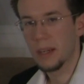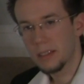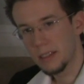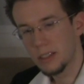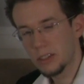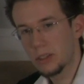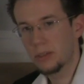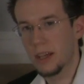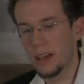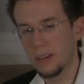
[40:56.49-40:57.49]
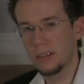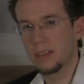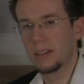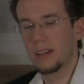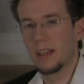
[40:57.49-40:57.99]
write these two down,
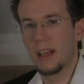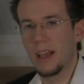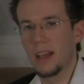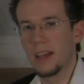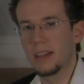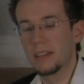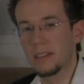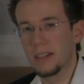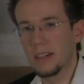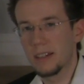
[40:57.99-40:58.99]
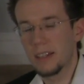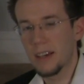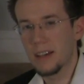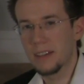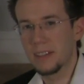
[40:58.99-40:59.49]
and
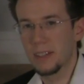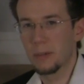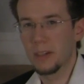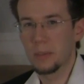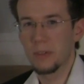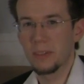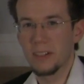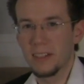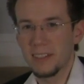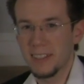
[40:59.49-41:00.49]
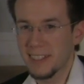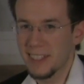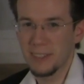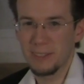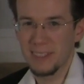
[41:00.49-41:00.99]
yeah, then we're going to move along to the
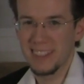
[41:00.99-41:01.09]
next